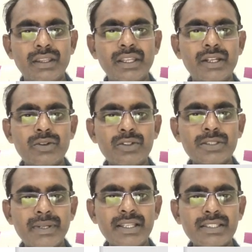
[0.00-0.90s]
The two
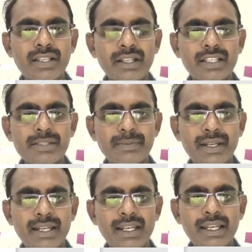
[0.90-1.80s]
springs on the
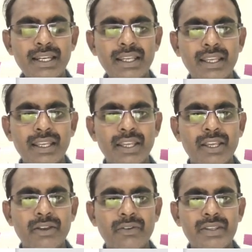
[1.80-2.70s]
spindle,
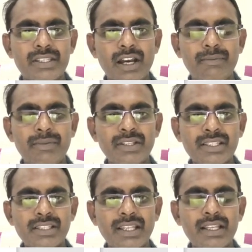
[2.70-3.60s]
which
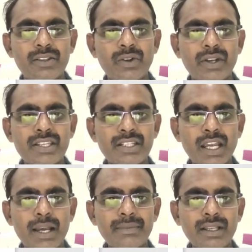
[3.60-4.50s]
opposes the
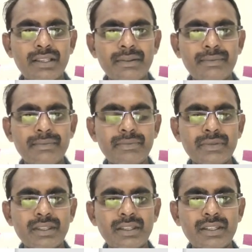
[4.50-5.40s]
rotation of the
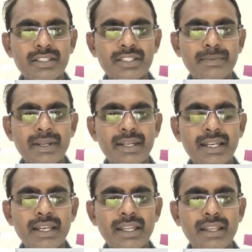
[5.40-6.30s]

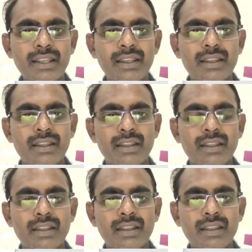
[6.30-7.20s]
spindle,
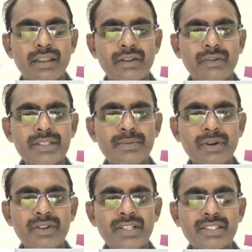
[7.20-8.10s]
which
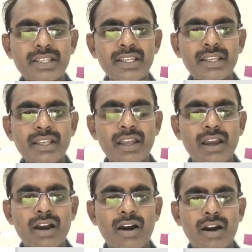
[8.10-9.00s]
produces the
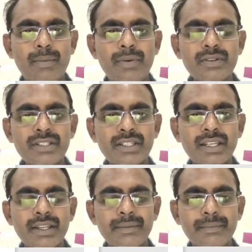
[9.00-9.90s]

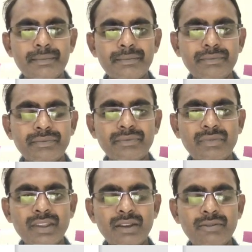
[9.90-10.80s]
opposite
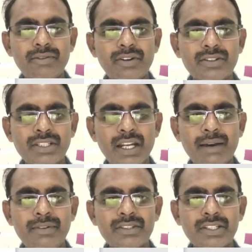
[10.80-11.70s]
force or
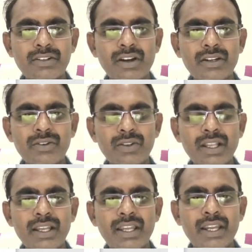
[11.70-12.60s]
opposite torque to
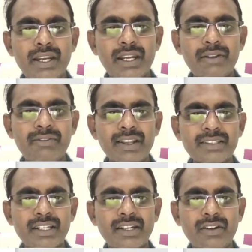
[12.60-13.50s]
the
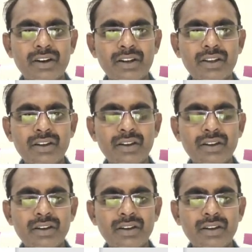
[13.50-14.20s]
deflection torque.